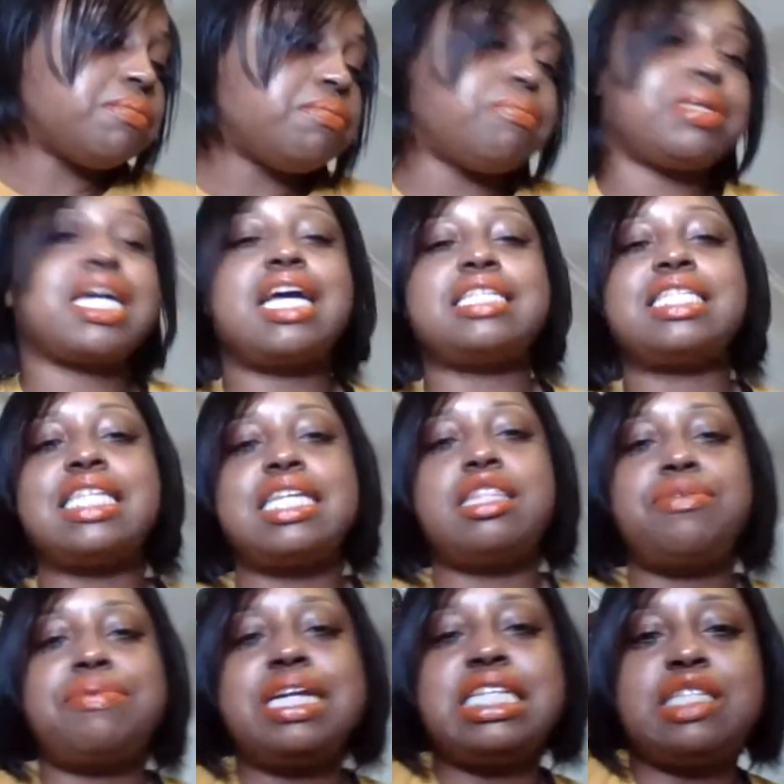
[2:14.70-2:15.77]
because see, the
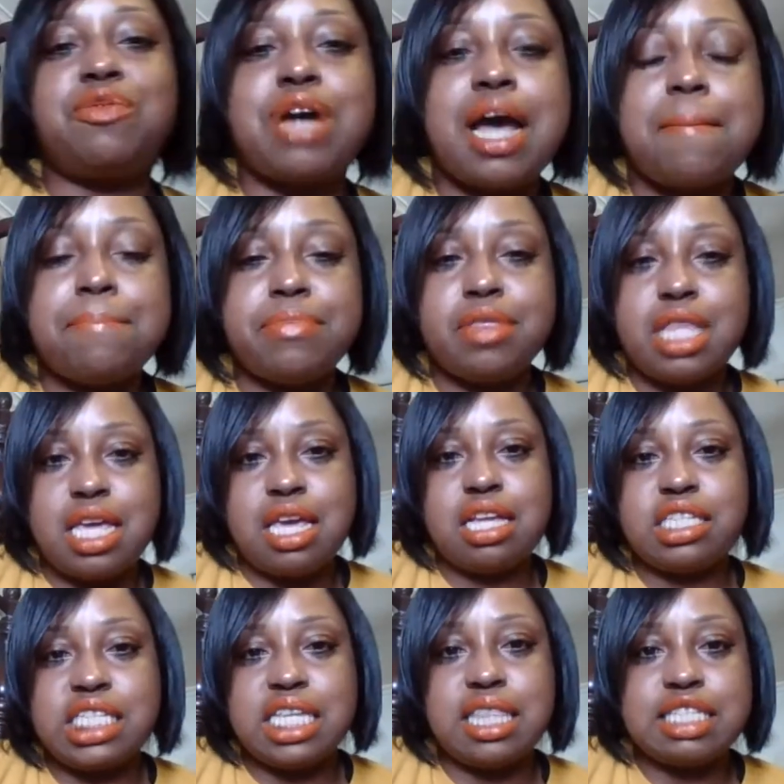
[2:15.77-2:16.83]
reason why I'm
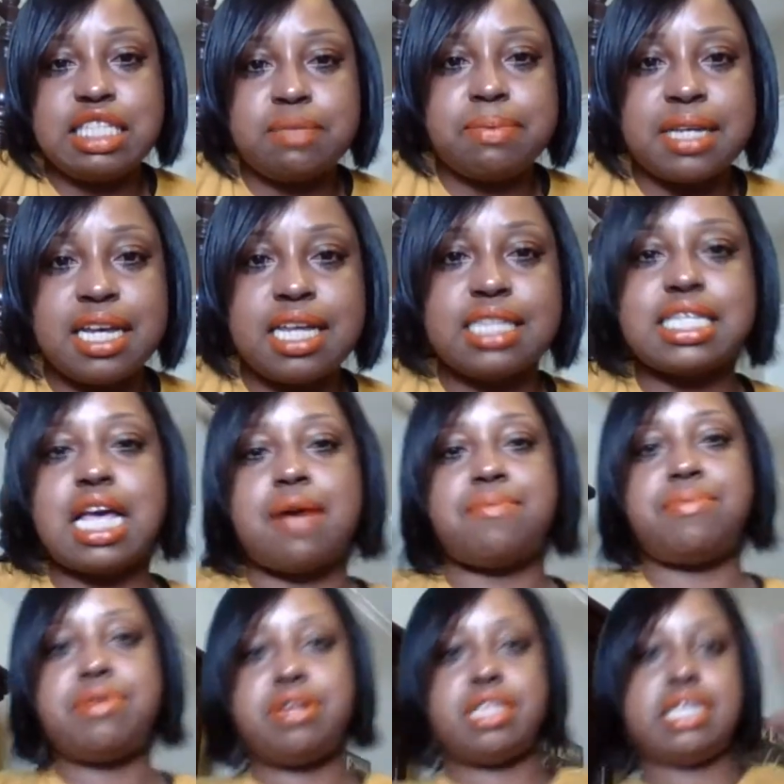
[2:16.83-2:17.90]
into this is because I'm
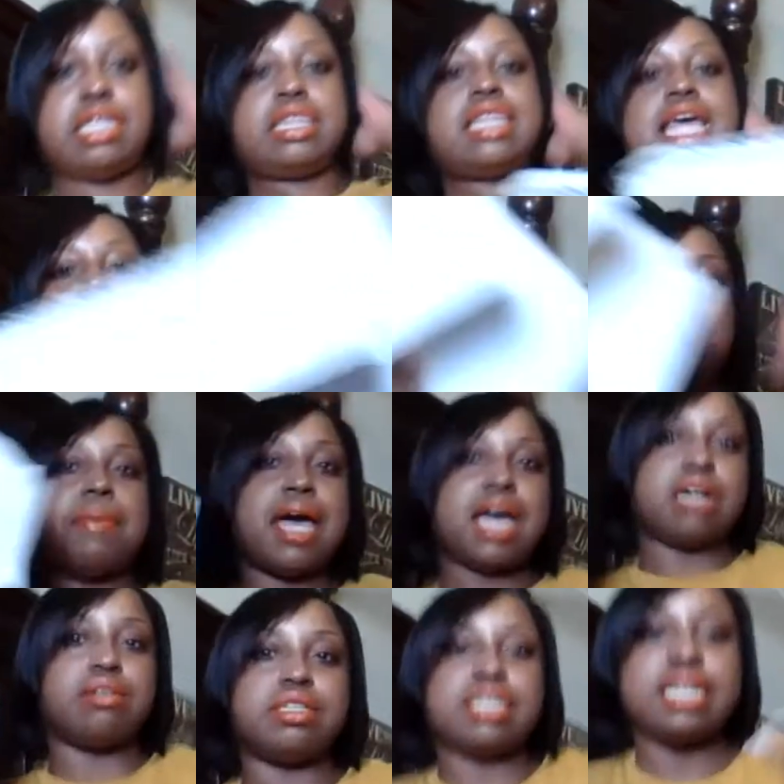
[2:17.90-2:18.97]
really thinking
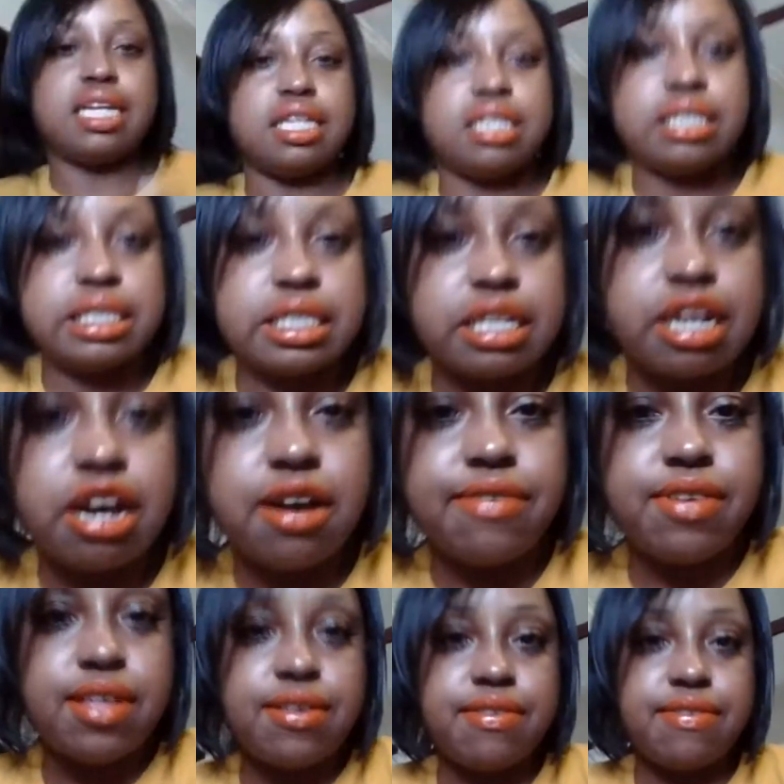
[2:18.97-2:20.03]
about getting the COVID